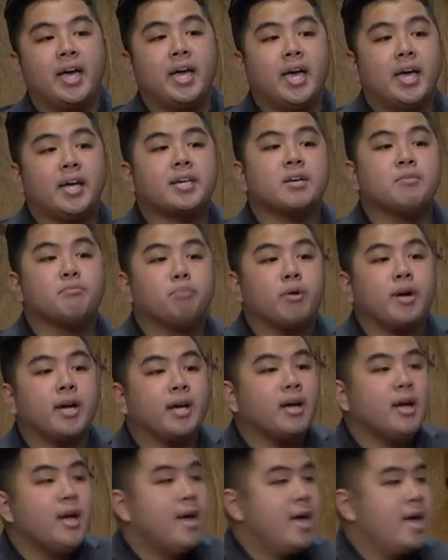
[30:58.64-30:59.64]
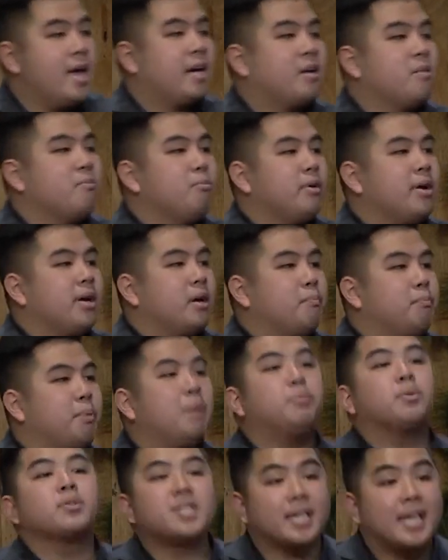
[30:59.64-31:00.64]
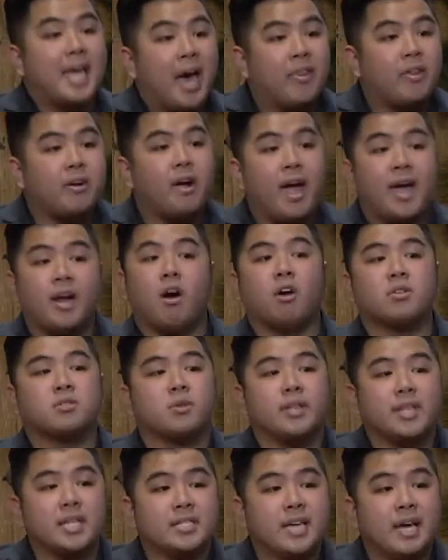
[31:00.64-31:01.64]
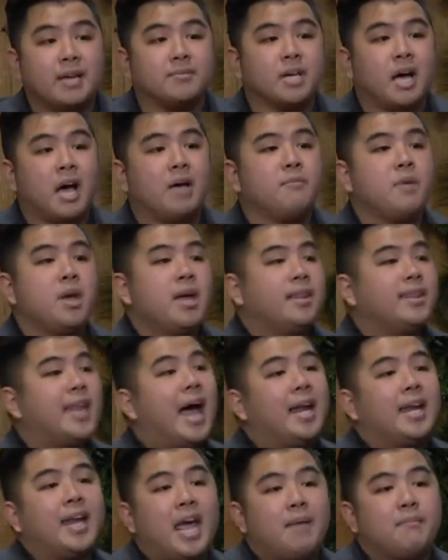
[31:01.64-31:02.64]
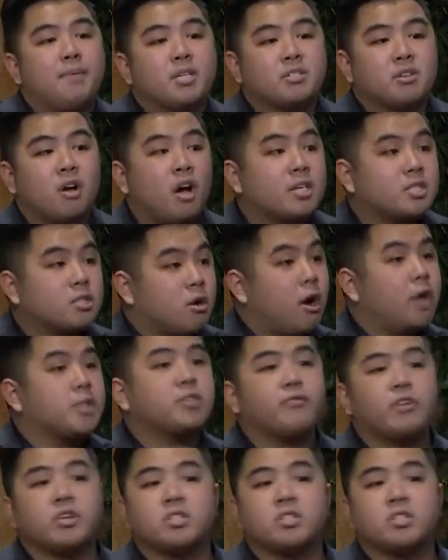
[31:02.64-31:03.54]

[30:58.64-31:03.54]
it, can bring, it can bring people together, and also at the same time, that name has caused controversy